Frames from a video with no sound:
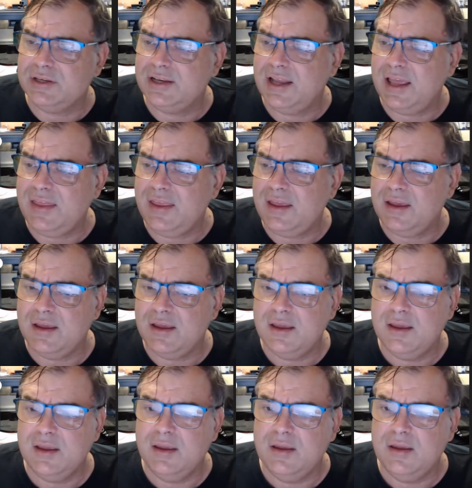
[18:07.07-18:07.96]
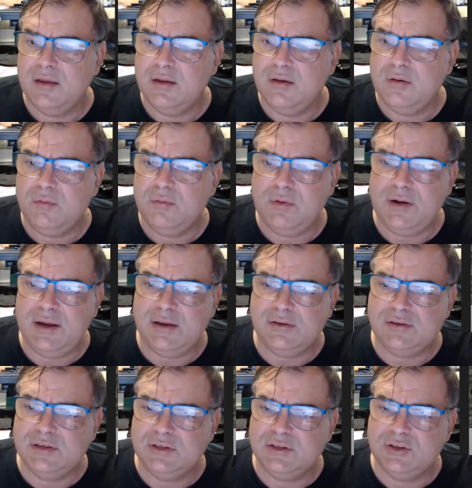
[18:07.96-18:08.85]
another. What
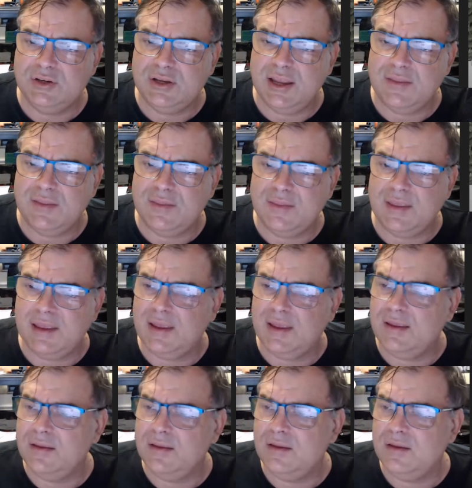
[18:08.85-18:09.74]
else did you get there?